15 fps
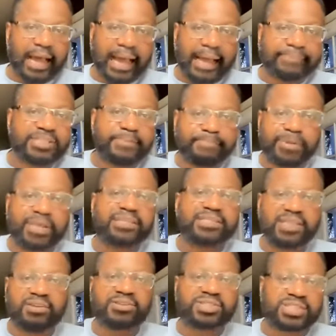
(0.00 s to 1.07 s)
I'm
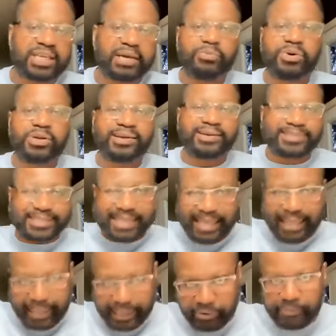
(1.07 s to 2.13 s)
depending on someone else to
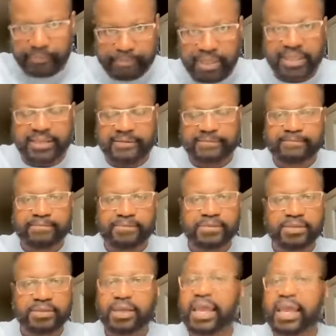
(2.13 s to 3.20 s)
help me.
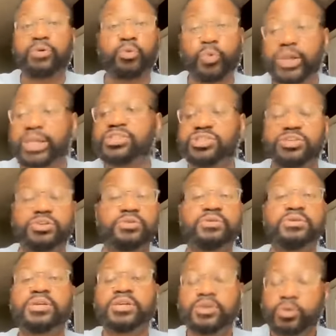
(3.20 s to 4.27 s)
And we do.
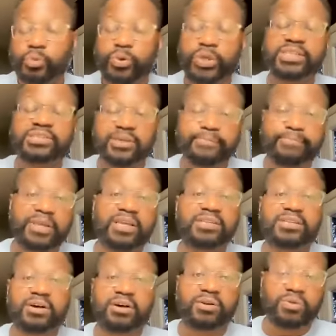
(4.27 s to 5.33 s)
We
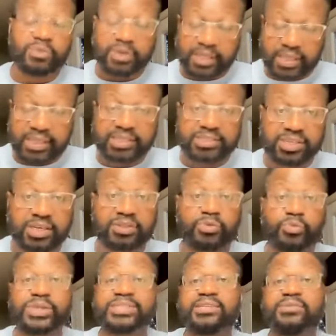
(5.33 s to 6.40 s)
depend on each other.
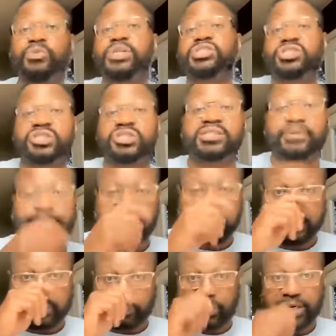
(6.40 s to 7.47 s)
We, d- we should
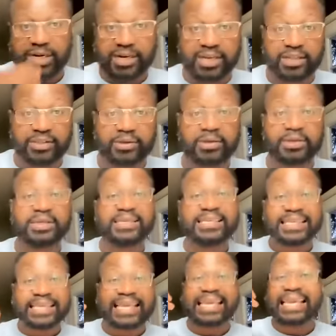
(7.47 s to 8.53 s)
depend on one another
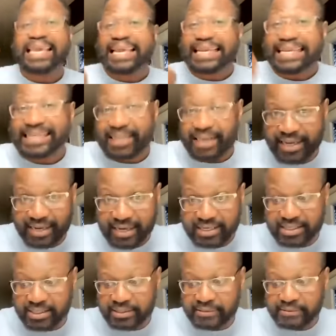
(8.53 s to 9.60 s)
in
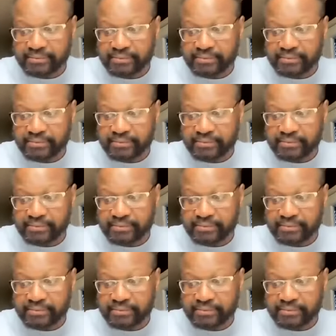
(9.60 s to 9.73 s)
God,